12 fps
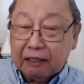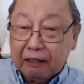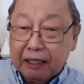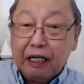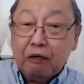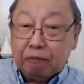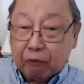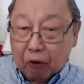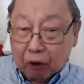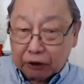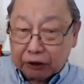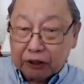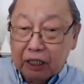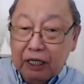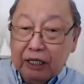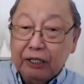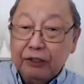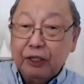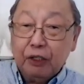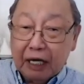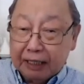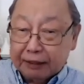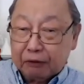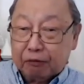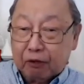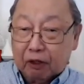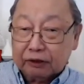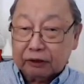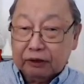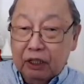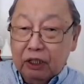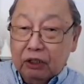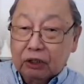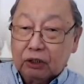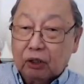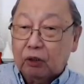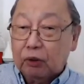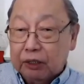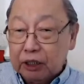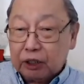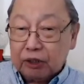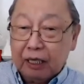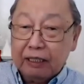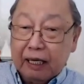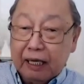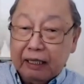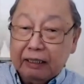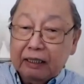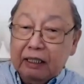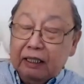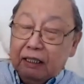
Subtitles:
leading force in the United Front. So this, and then